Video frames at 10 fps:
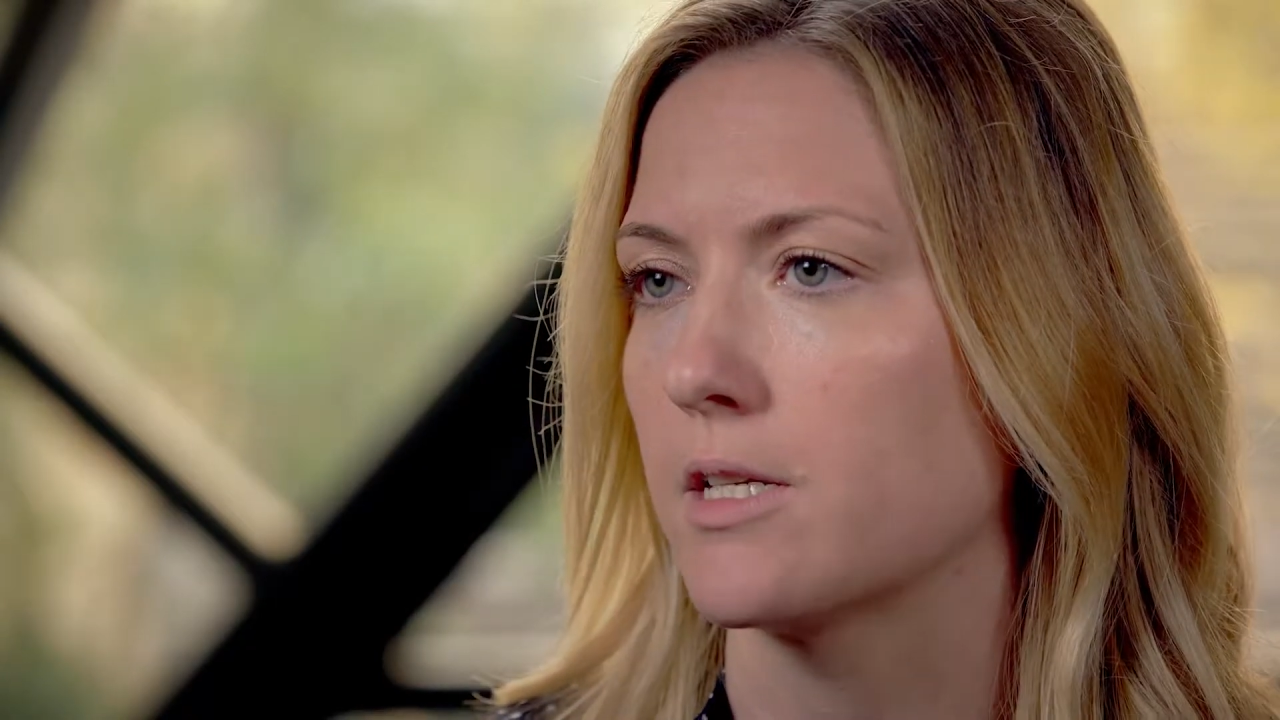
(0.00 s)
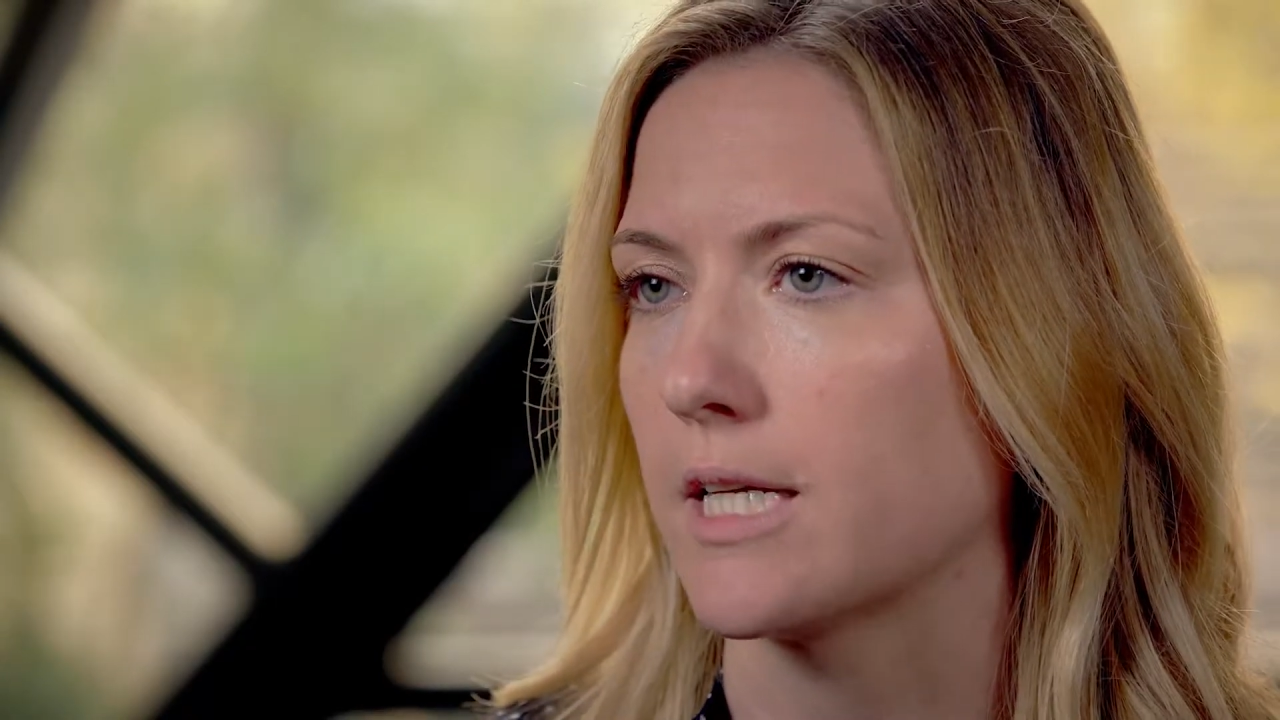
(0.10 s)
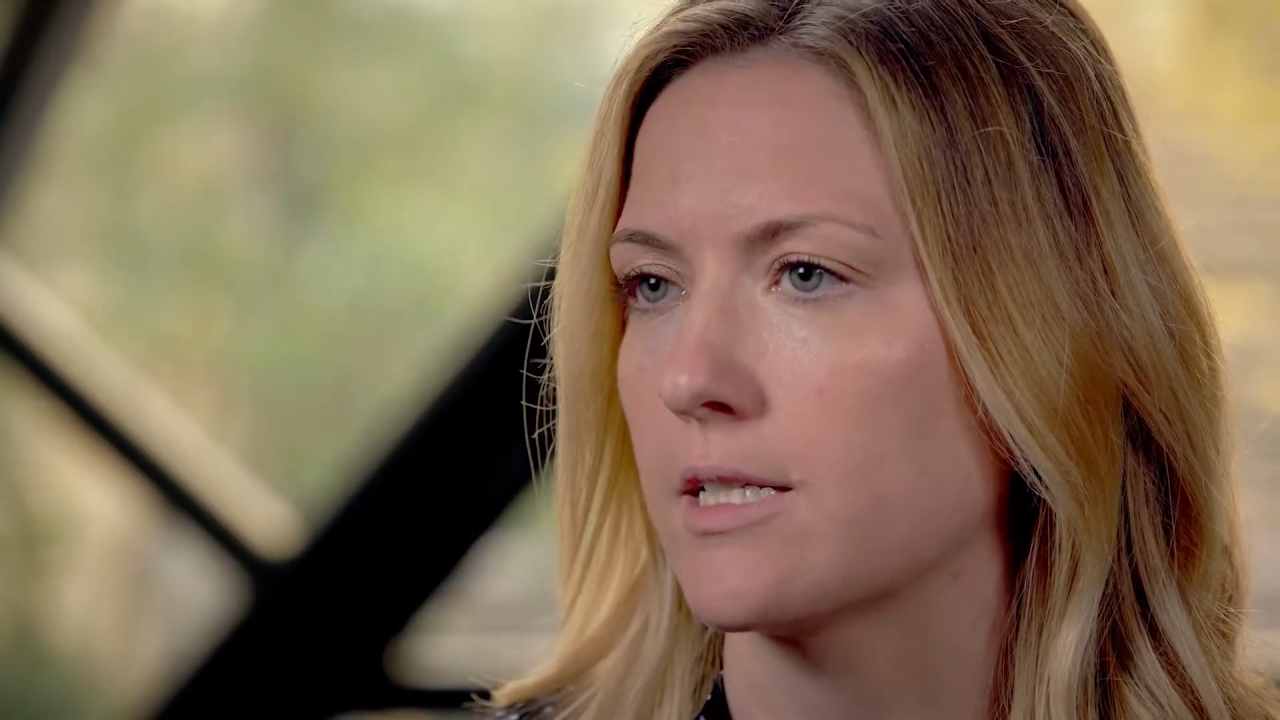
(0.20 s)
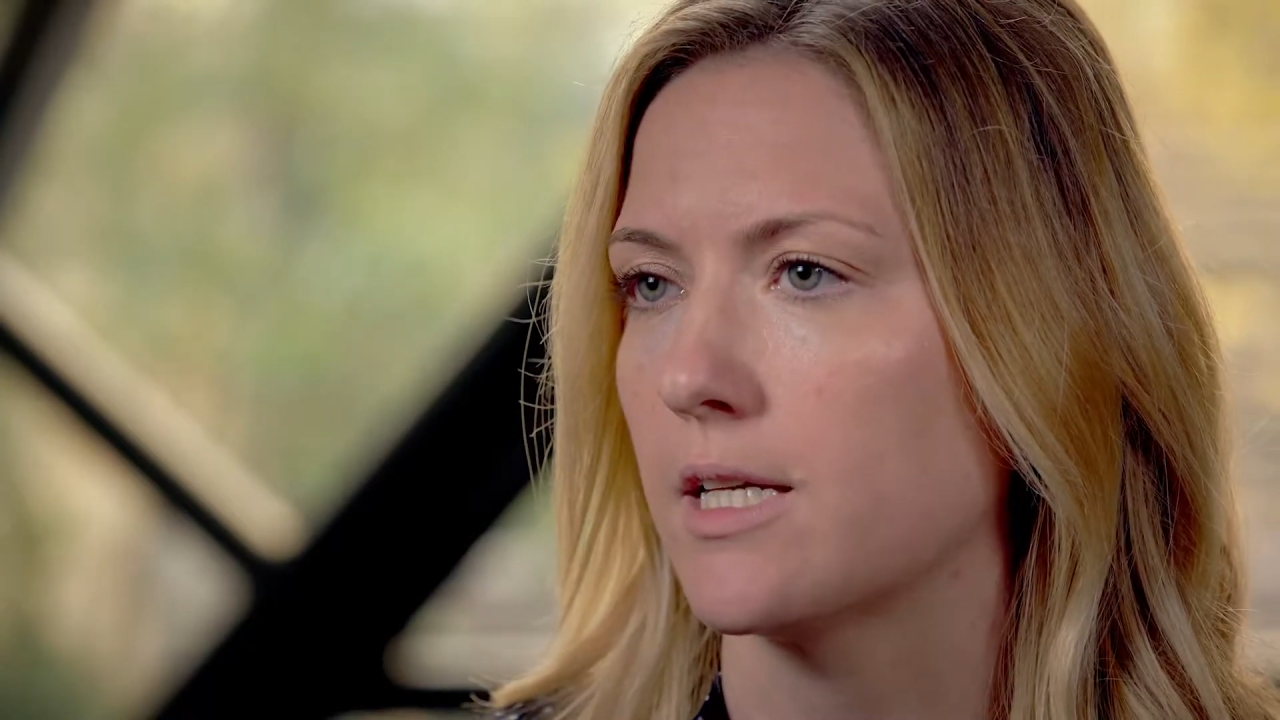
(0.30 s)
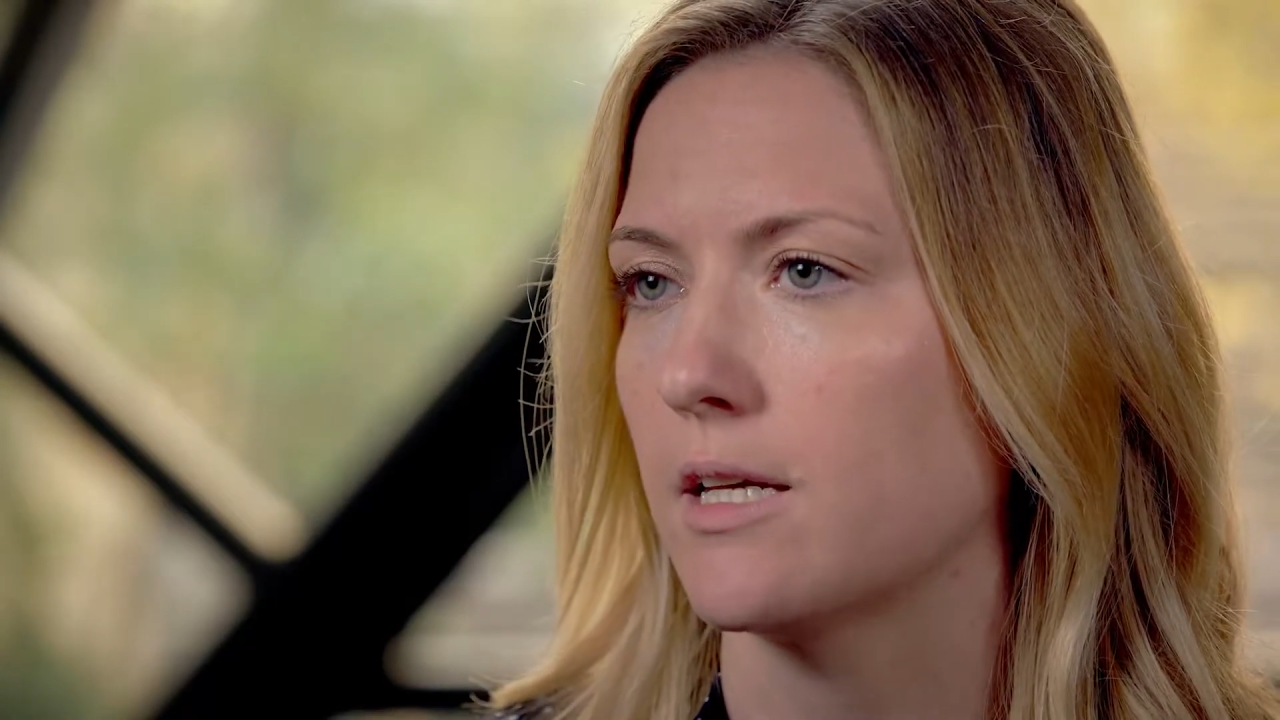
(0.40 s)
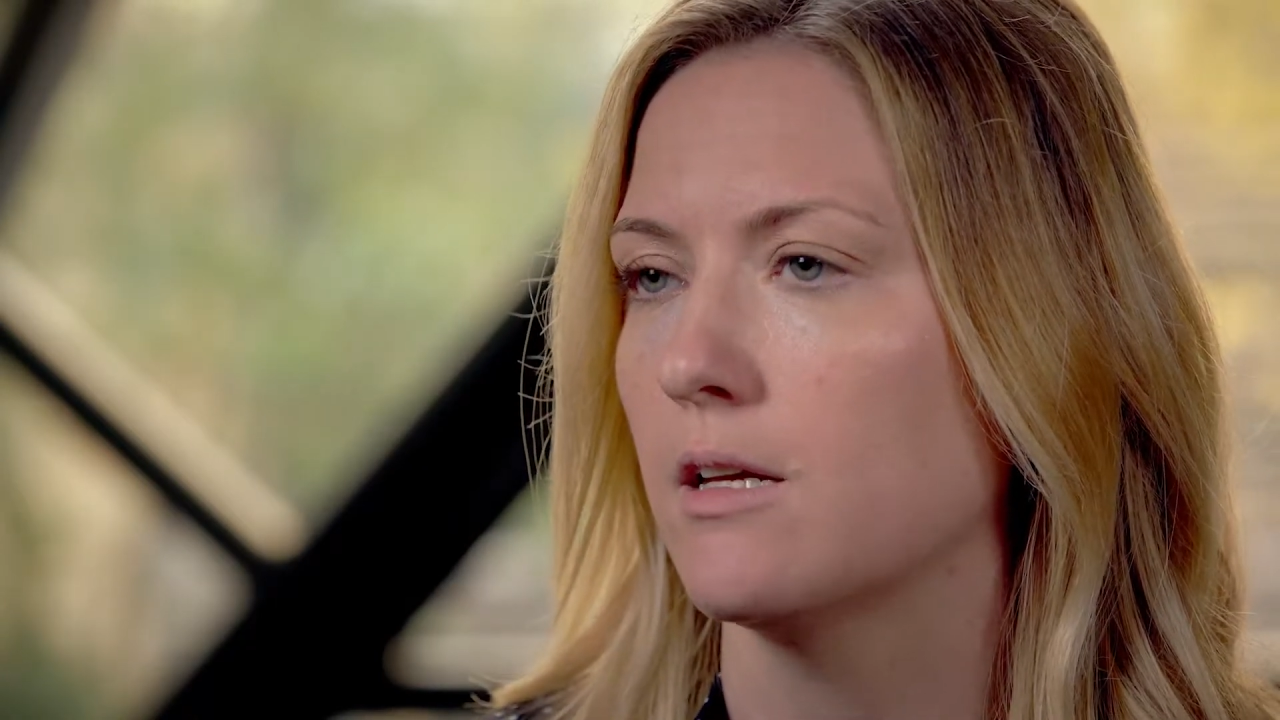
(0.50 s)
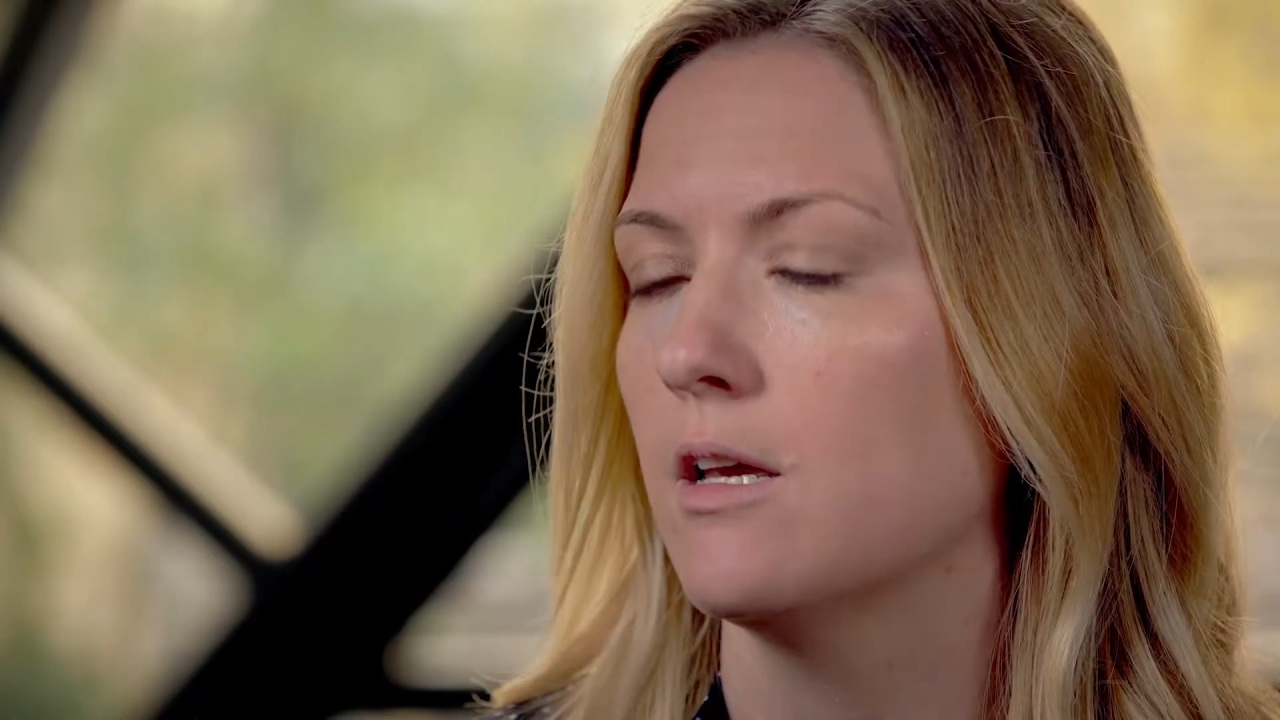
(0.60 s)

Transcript: addicted.